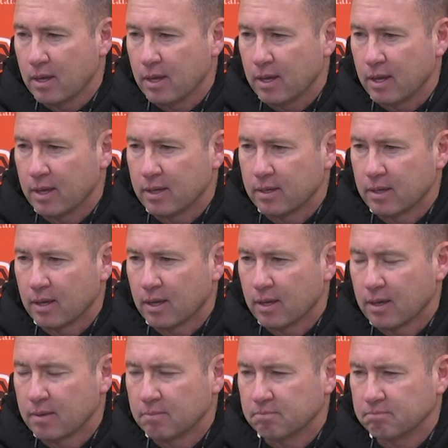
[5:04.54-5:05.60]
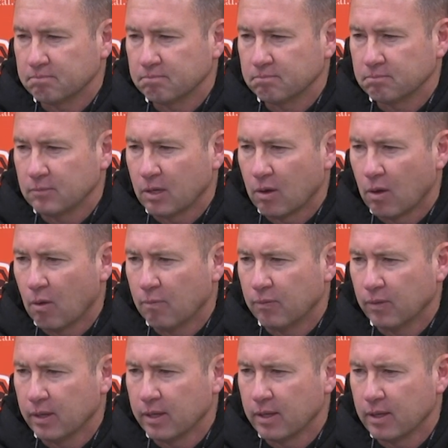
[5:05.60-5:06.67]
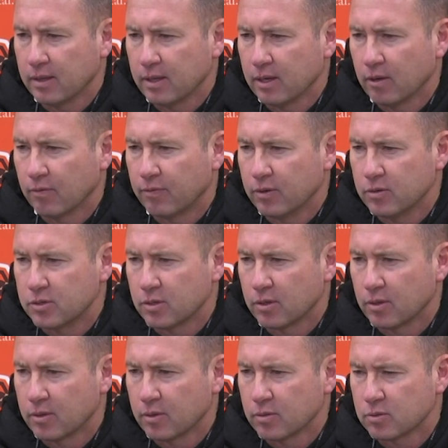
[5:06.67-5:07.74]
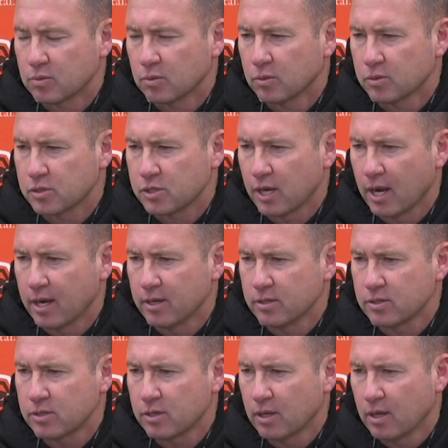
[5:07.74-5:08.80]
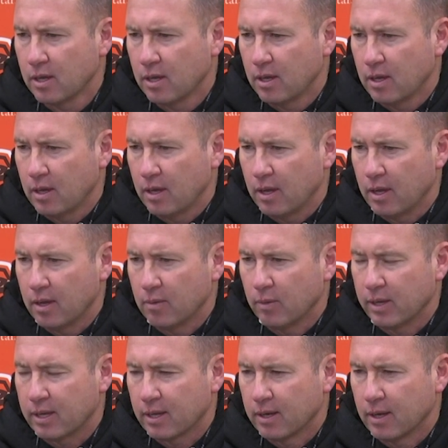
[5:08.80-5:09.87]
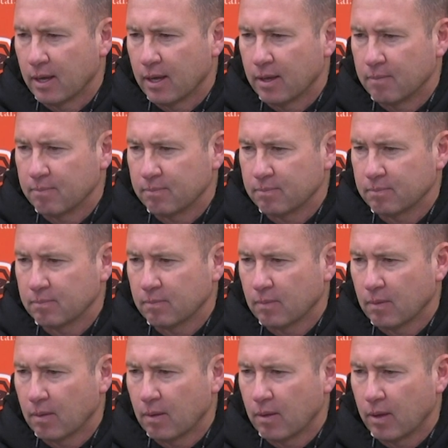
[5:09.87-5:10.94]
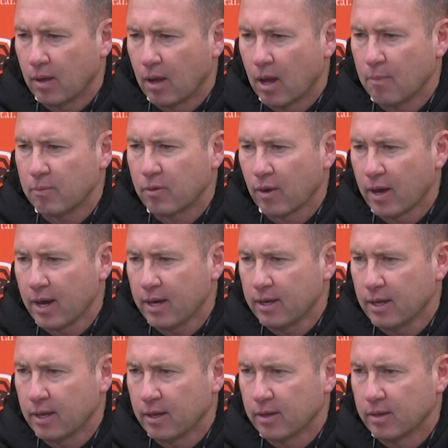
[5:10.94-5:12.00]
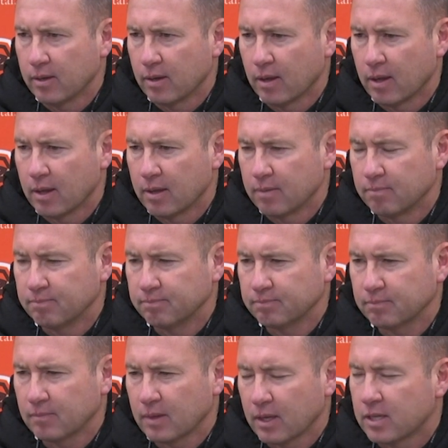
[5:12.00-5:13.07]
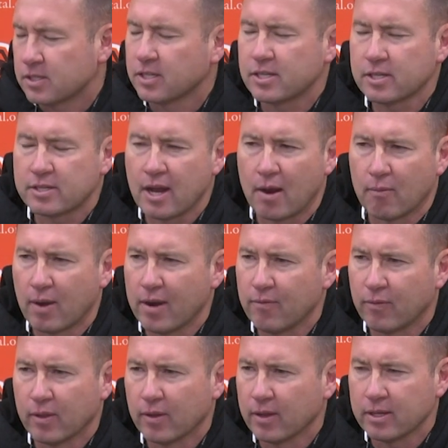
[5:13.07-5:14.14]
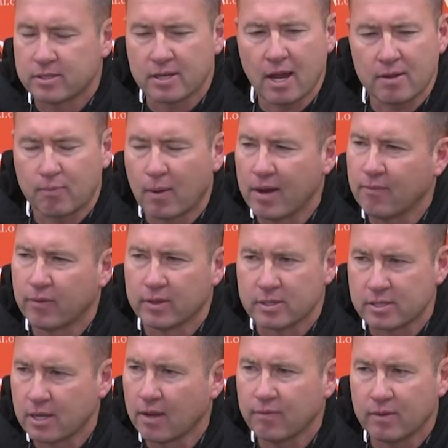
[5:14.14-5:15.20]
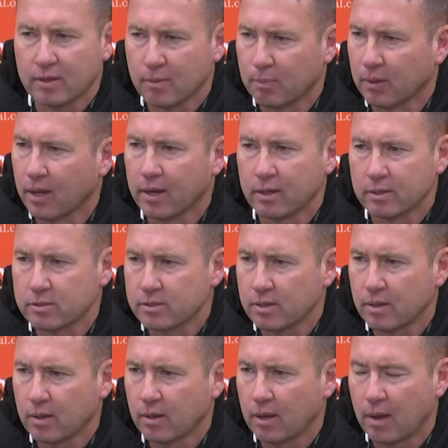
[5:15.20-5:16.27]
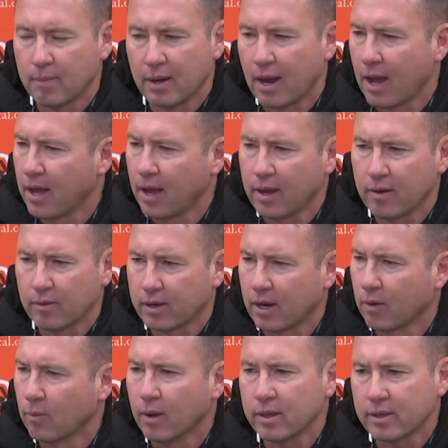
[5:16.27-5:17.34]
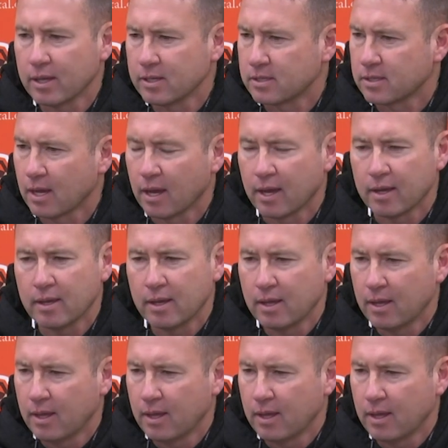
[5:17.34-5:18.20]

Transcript: And you know, hopefully in the near future that those rules change and we can upgrade, and because it's just not right for the safety of the players. I mean, I don't care what they say,